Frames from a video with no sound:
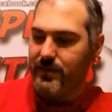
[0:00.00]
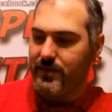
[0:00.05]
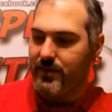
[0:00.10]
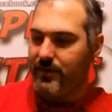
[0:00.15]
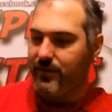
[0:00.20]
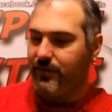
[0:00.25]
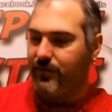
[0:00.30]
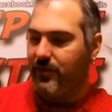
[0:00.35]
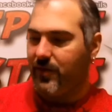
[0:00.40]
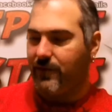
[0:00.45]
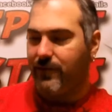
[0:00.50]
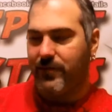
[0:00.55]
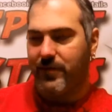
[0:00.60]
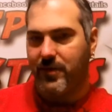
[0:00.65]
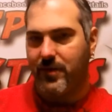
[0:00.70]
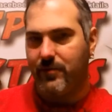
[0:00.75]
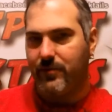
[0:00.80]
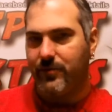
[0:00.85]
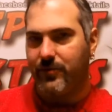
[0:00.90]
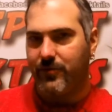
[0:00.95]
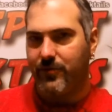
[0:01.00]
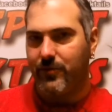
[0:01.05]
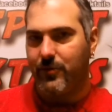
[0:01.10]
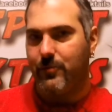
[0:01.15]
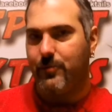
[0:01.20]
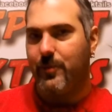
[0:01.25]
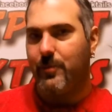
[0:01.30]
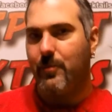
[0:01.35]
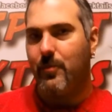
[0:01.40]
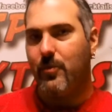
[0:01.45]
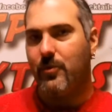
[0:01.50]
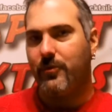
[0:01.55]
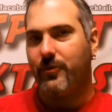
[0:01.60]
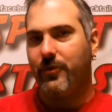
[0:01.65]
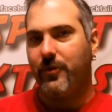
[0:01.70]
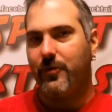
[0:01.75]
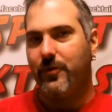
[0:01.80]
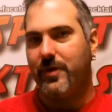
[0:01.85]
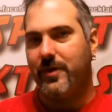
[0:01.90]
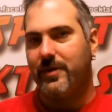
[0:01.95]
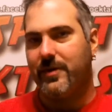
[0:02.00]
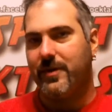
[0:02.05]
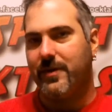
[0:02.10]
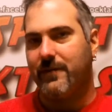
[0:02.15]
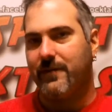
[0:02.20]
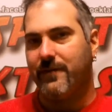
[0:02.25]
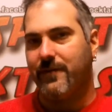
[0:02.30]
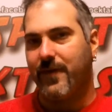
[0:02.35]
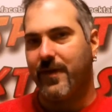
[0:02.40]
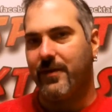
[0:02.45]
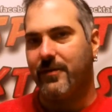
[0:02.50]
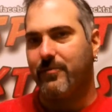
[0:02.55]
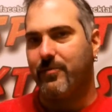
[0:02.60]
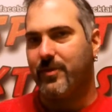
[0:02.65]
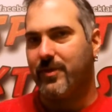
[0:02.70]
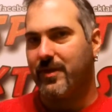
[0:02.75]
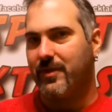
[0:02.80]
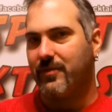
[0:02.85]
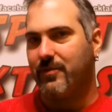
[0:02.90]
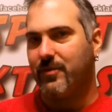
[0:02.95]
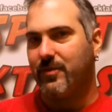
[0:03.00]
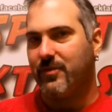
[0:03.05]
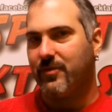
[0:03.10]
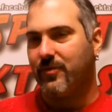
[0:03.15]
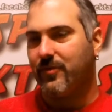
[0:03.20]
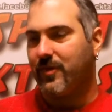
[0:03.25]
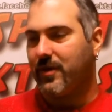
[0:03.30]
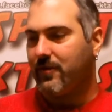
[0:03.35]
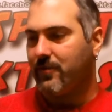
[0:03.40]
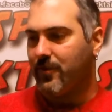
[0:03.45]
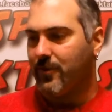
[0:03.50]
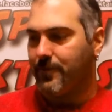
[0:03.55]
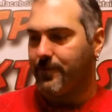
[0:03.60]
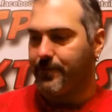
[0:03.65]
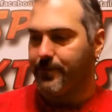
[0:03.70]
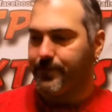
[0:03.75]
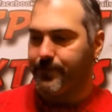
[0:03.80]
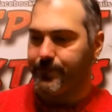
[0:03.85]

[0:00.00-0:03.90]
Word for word: this definitely comes through, but more so in the effect, but not so much in flavor.